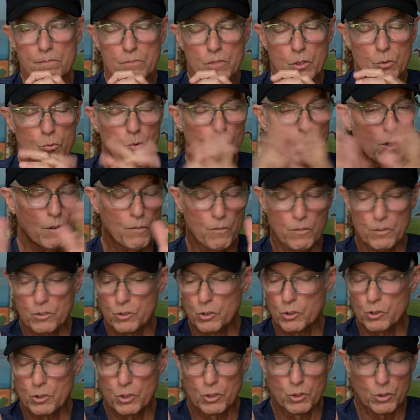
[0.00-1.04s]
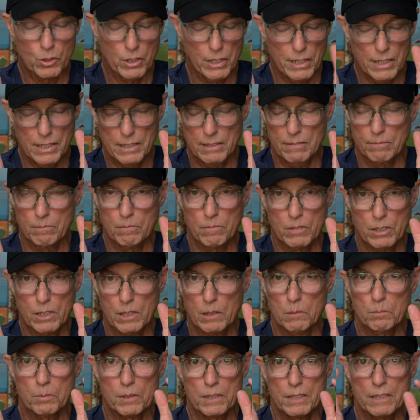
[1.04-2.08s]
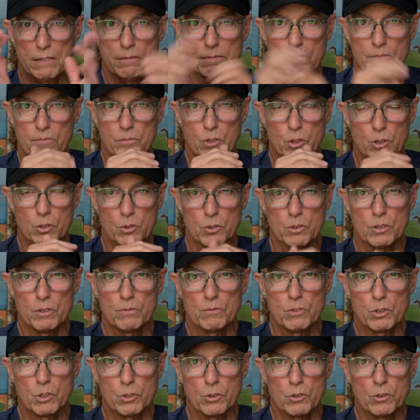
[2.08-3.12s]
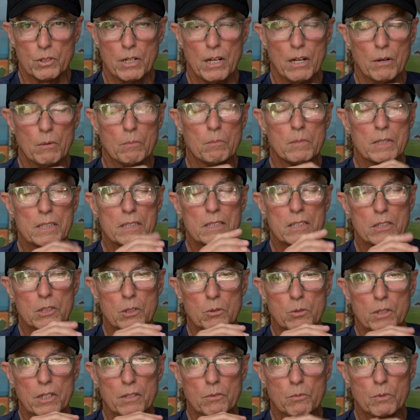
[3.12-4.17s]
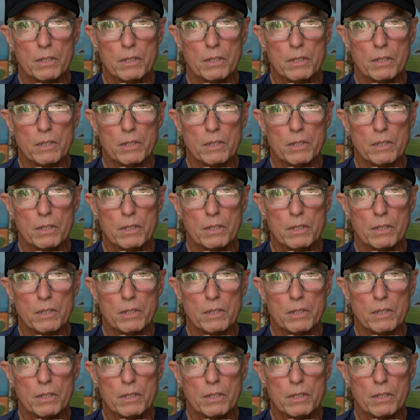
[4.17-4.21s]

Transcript: Wolf is a great company to help me deal with.